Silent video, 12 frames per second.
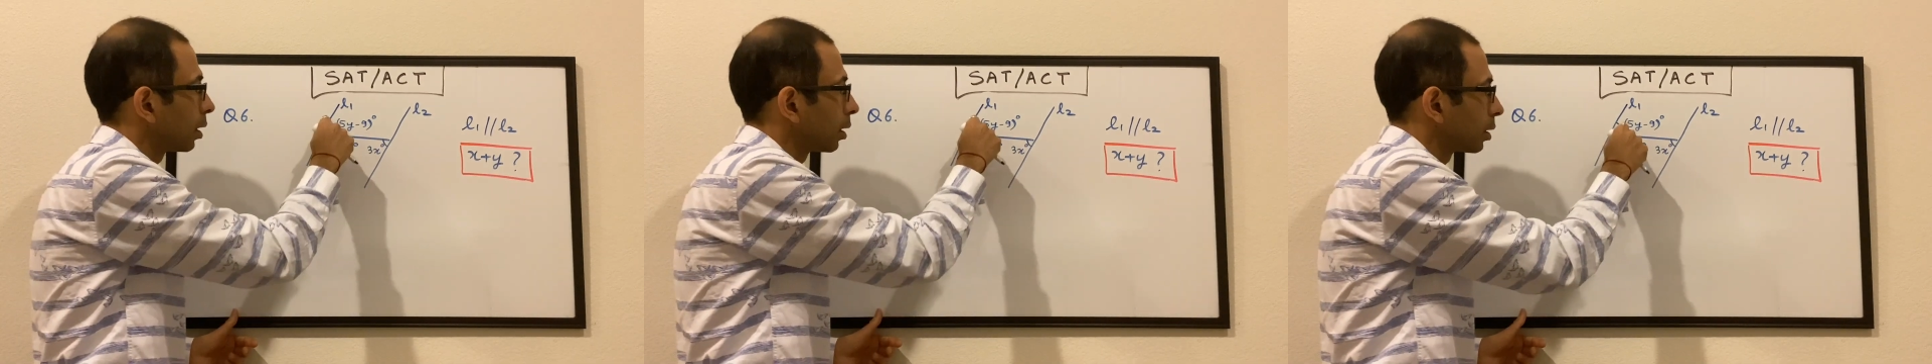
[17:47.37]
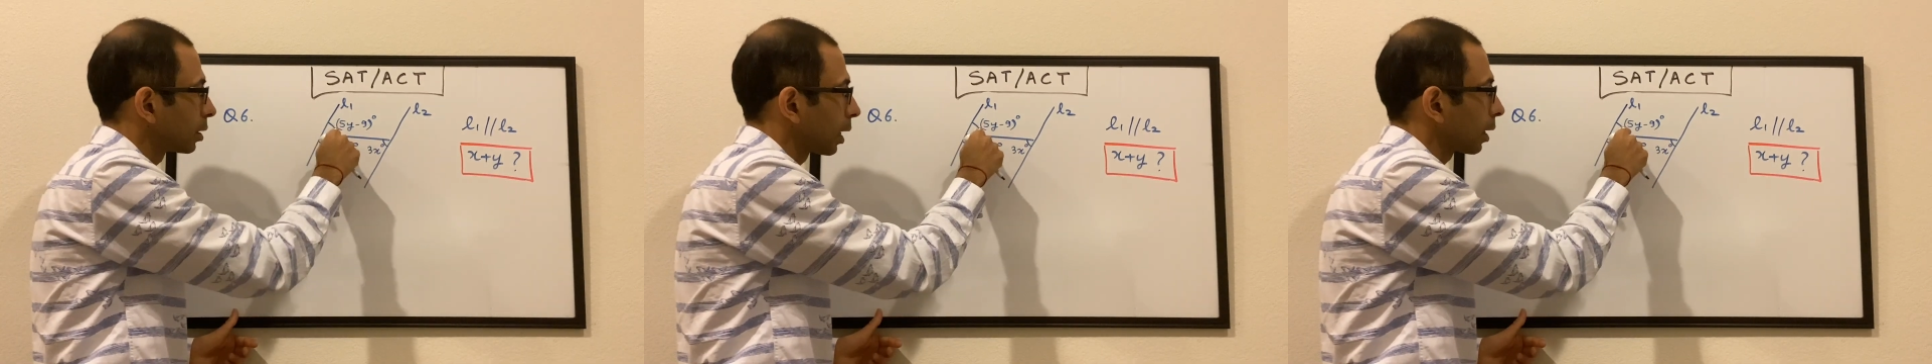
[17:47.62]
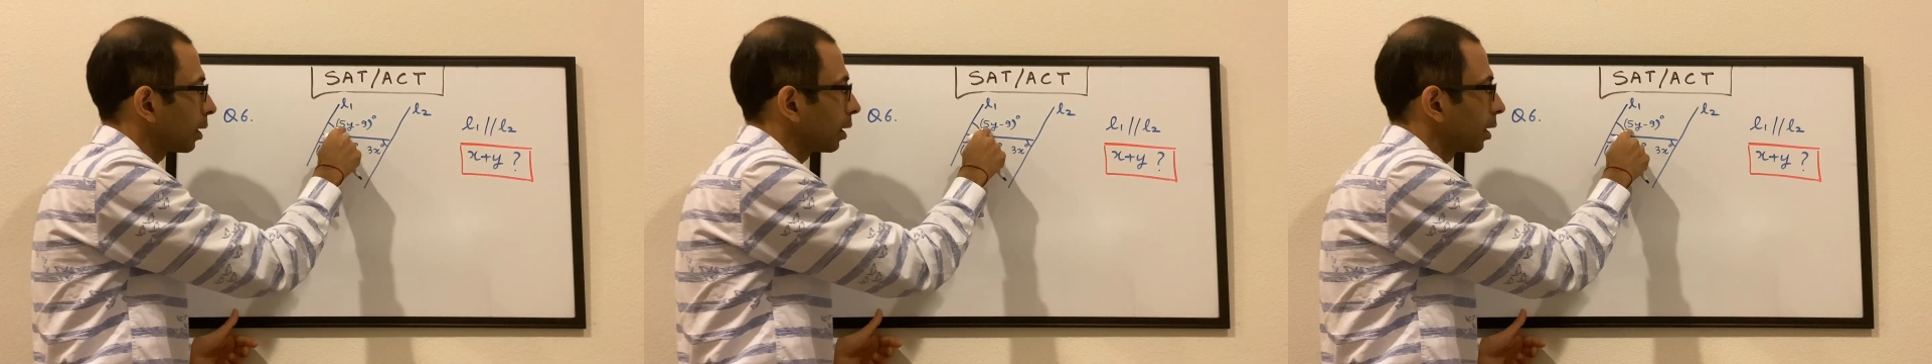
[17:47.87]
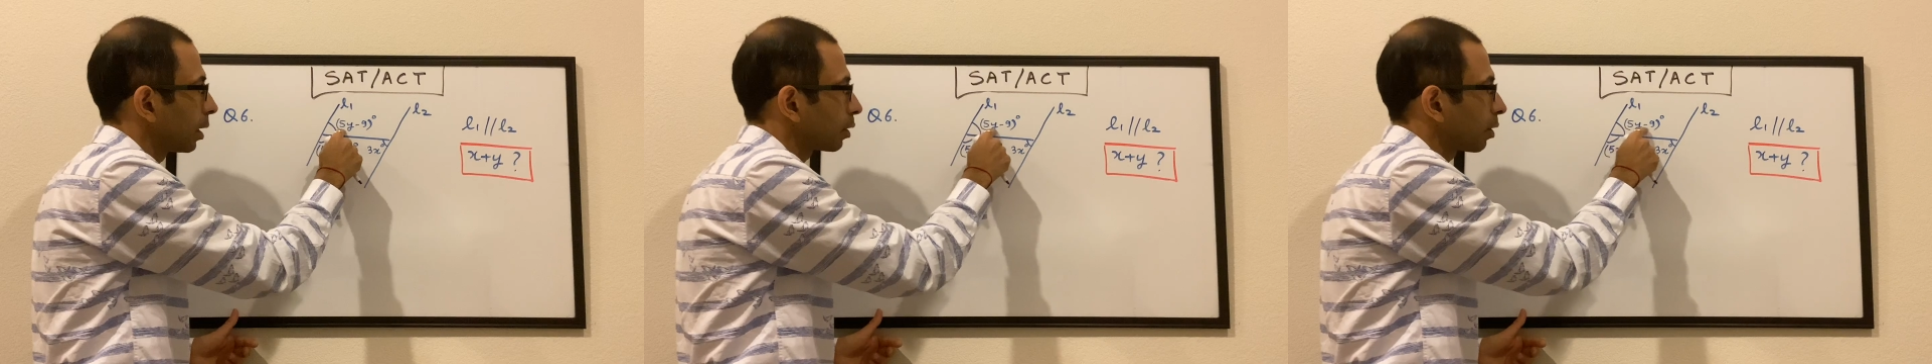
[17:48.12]
This angle
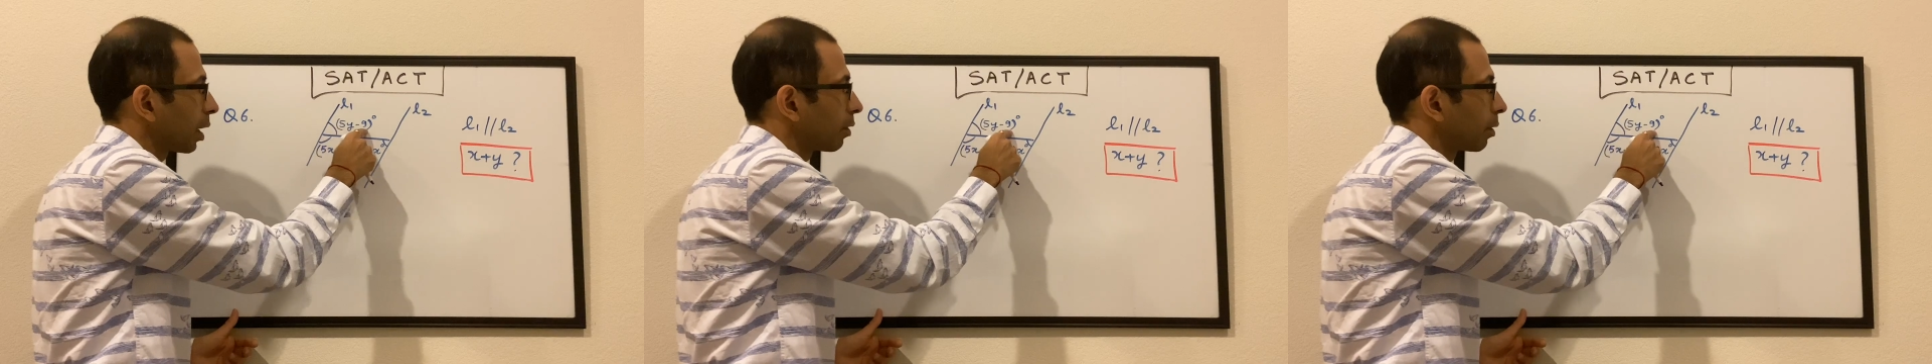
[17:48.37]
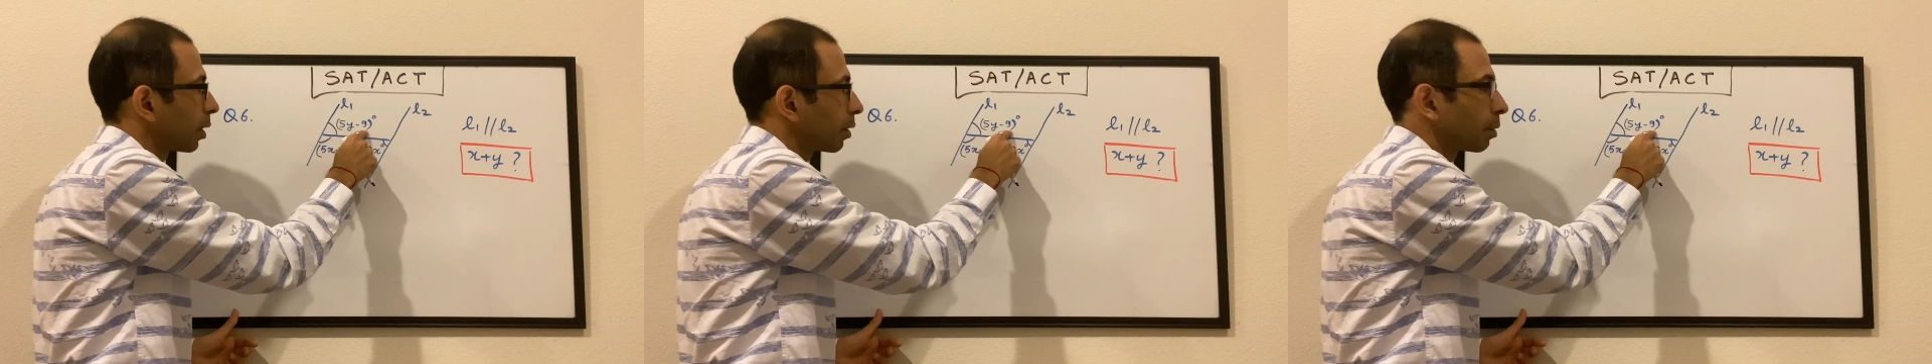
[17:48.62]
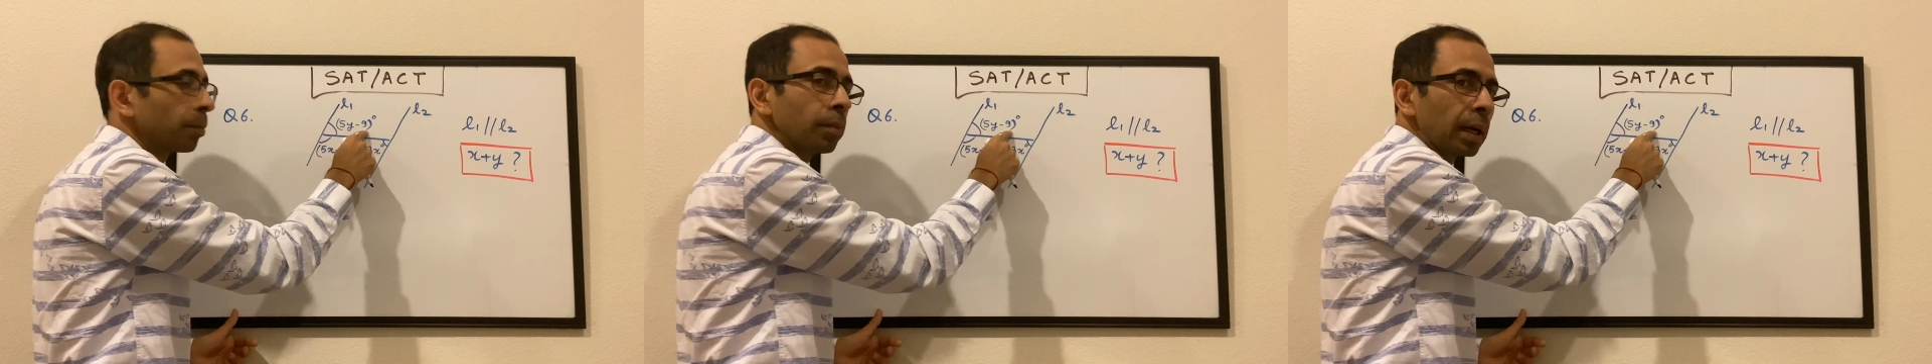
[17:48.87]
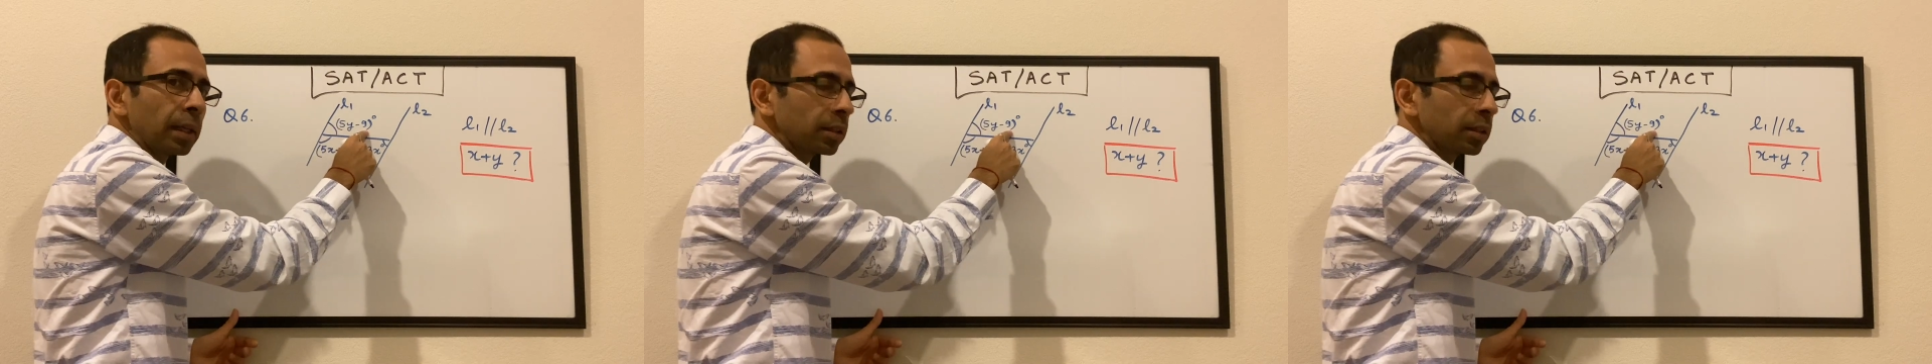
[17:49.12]
here is 5 minus